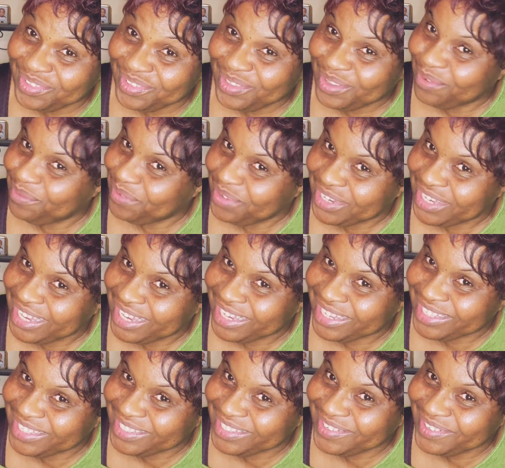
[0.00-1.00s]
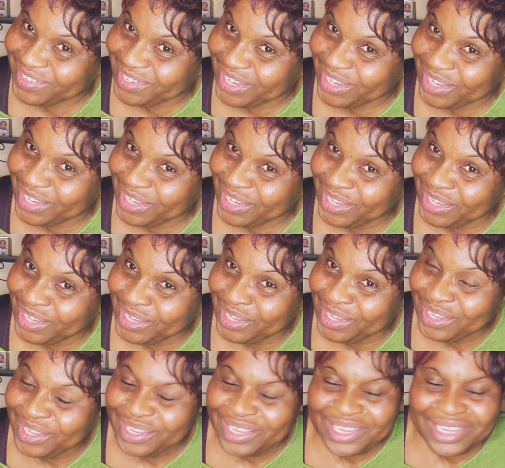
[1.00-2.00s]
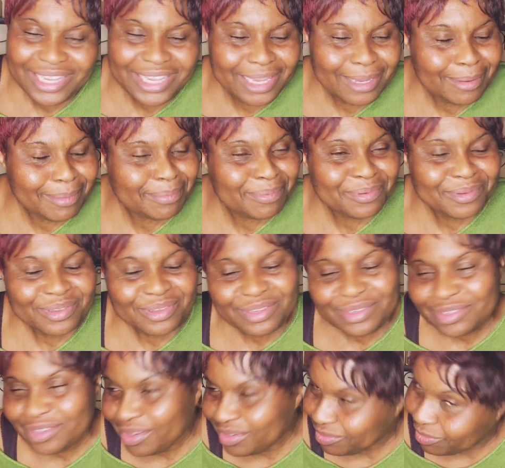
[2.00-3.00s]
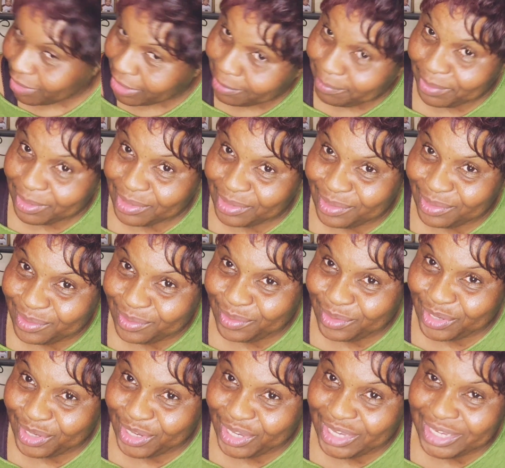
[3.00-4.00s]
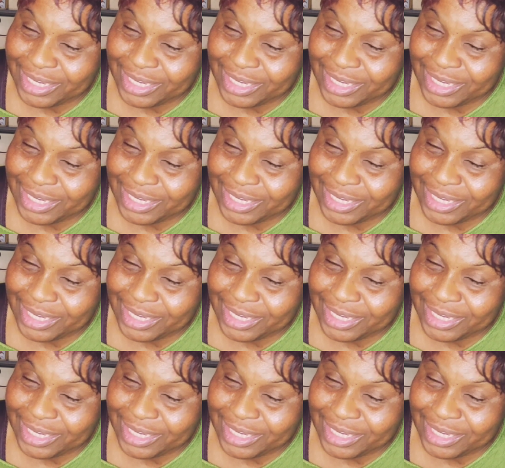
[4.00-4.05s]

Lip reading: Don't forget, okay? Keep subscribing, okay?